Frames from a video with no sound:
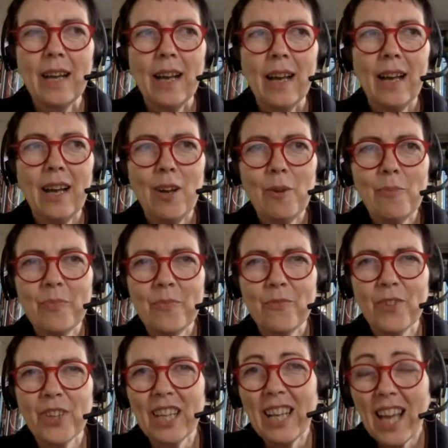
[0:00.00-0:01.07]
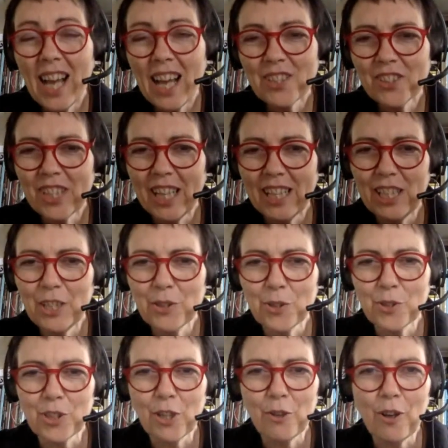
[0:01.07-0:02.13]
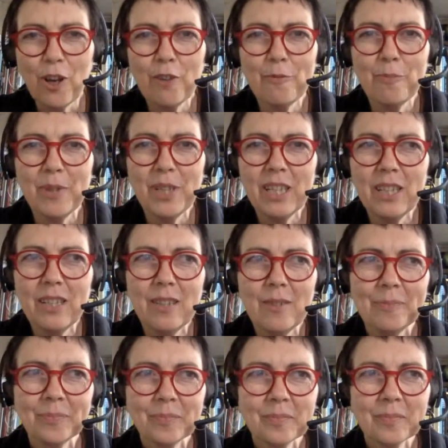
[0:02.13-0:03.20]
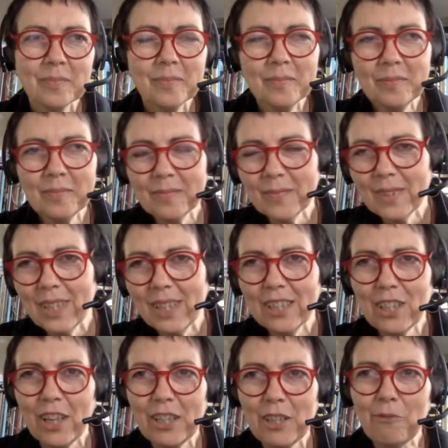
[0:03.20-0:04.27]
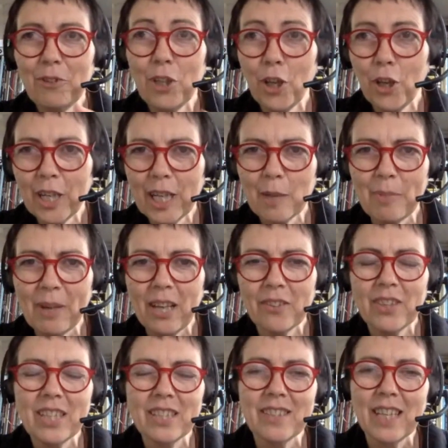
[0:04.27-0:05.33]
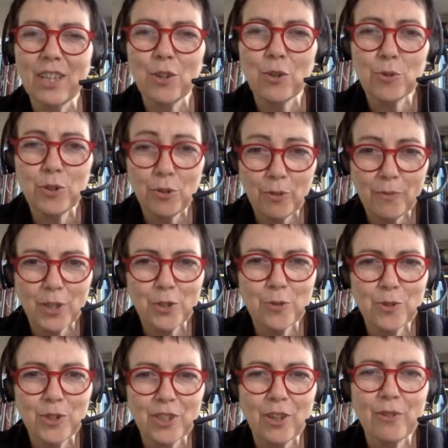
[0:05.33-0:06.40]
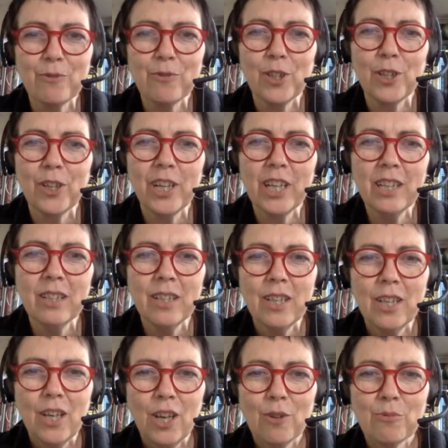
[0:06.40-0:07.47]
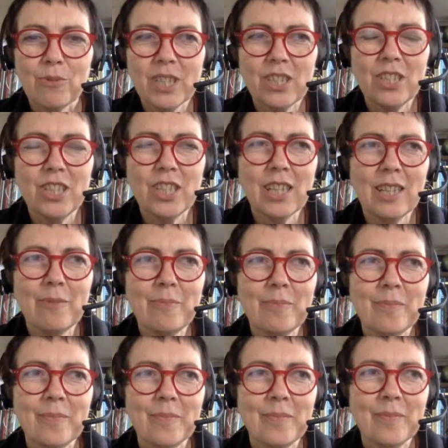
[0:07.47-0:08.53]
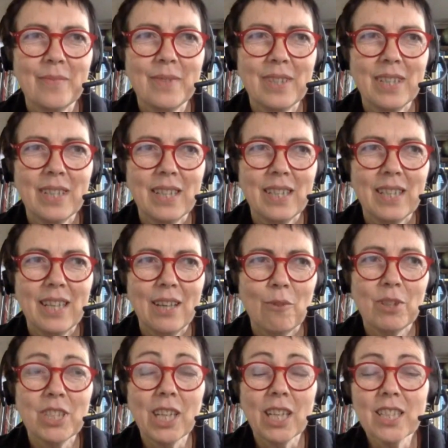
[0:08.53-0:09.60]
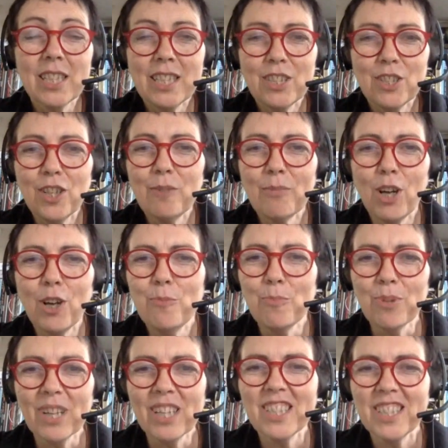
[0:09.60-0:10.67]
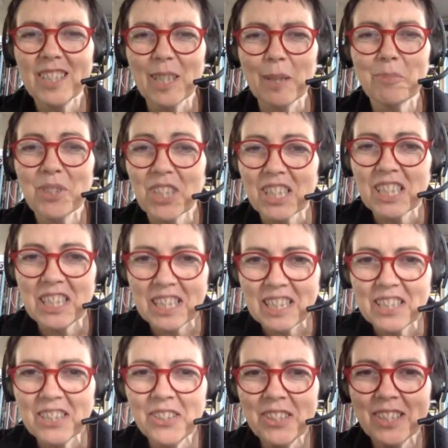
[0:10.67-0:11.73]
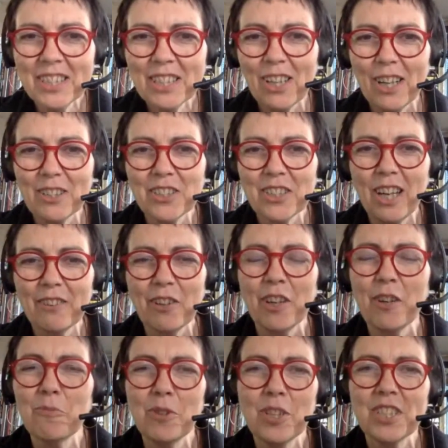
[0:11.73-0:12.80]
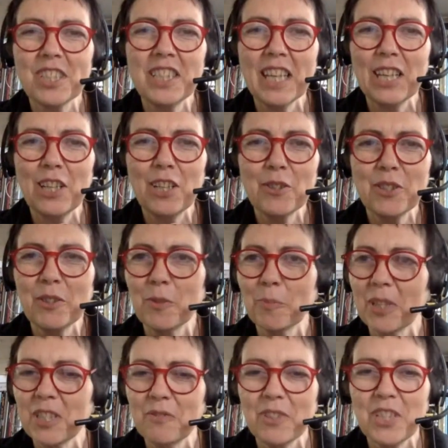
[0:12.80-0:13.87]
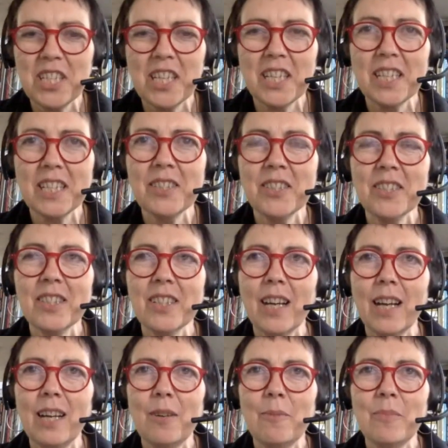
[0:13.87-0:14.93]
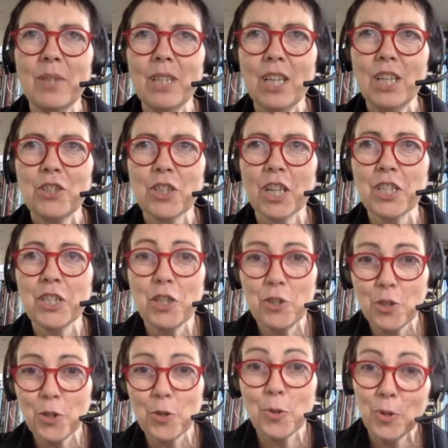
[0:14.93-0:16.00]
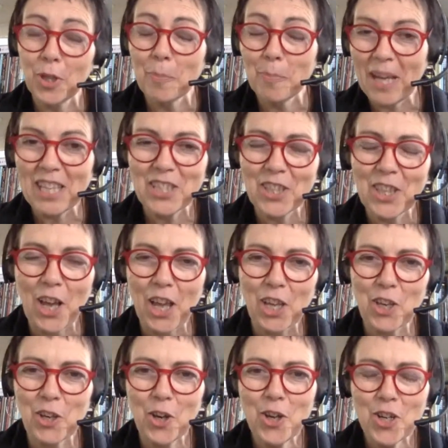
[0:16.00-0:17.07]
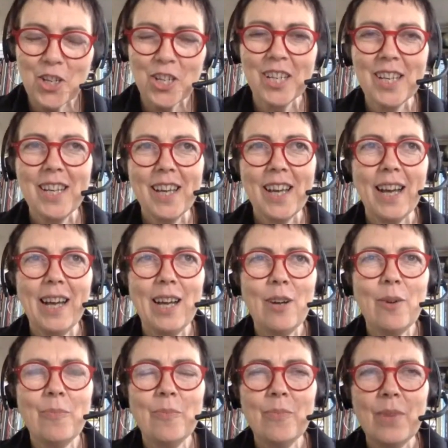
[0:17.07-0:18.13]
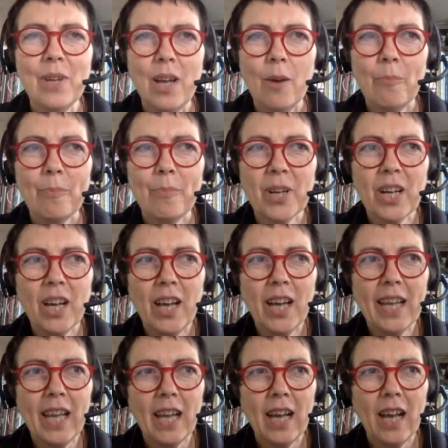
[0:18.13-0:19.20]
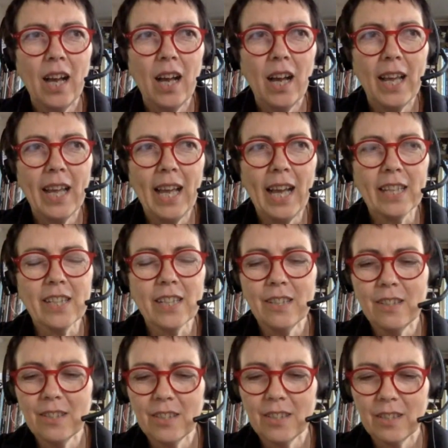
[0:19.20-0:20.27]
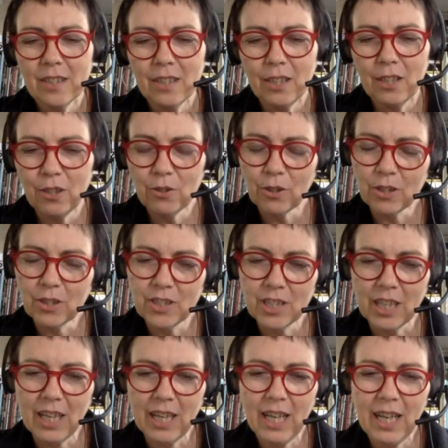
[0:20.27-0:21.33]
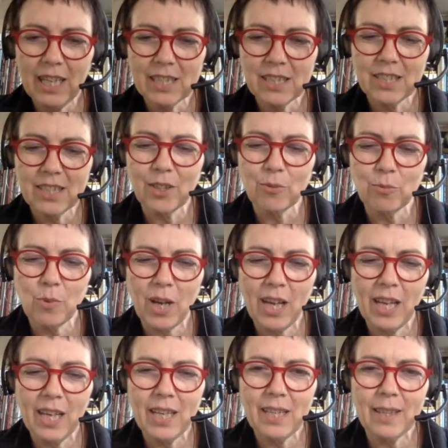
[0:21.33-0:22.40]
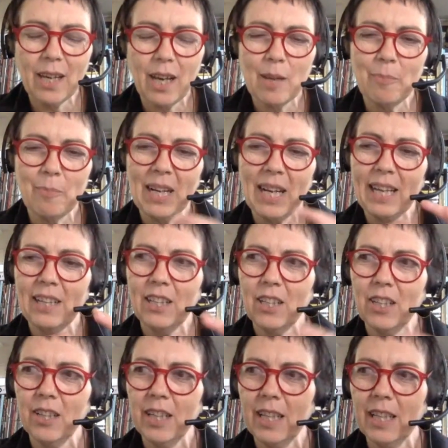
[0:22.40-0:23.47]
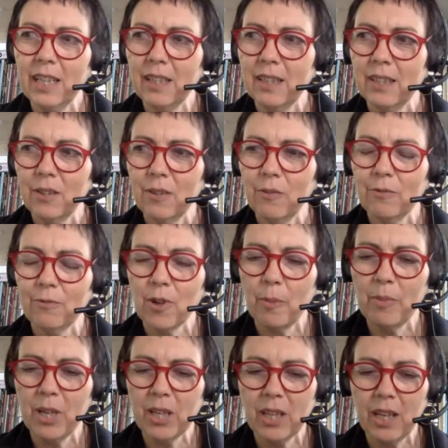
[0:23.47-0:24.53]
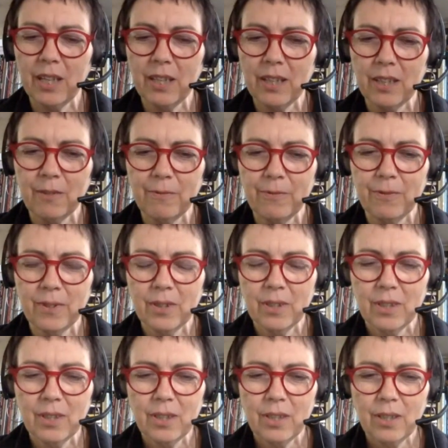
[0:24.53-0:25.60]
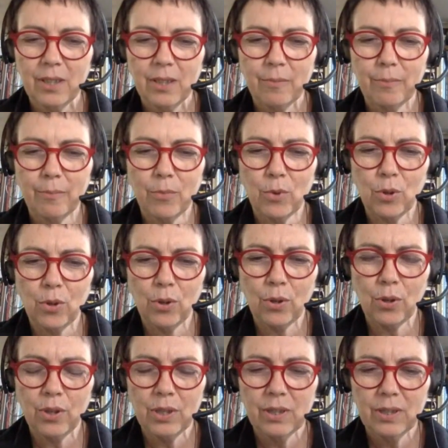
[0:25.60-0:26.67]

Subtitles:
For the last 10 years or so, I've been kind of learning about this thing called Universal Design for Learning, which actually turned my own practice upside down. I kind of worked in that inclusive space for years, trying to do the best that I could, but I hadn't looked at the way that I plan learning from a kind of more,